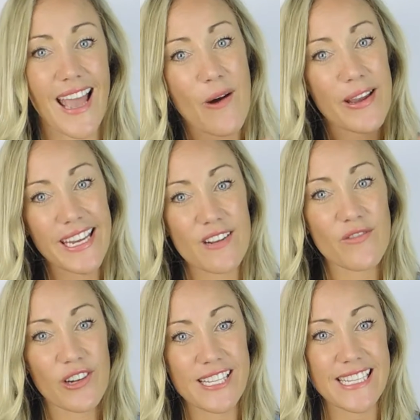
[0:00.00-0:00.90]
Our inner
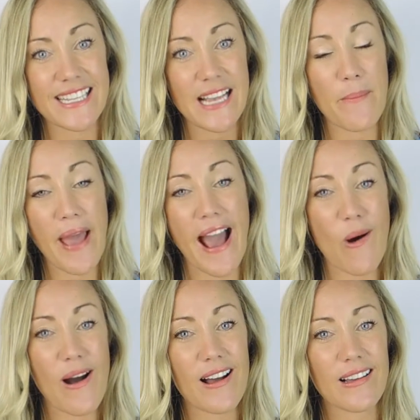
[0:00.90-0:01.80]
voice is our
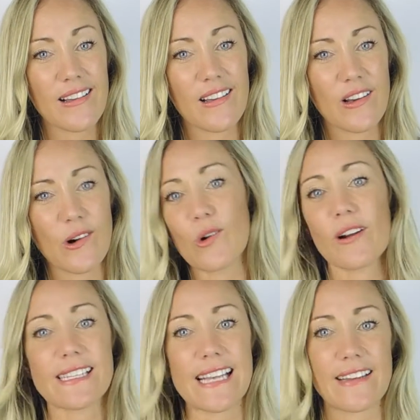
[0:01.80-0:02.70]
power,
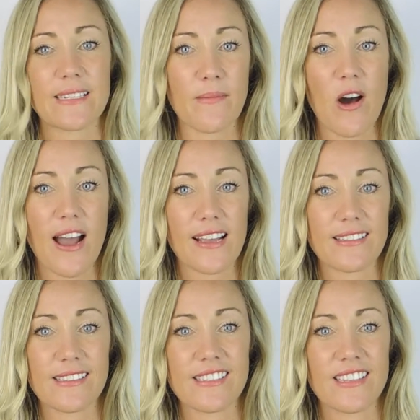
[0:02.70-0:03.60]
or it's our
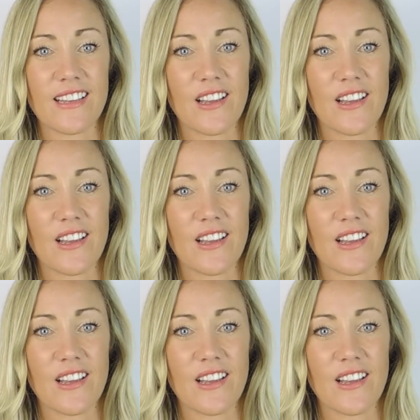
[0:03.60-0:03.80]
demise.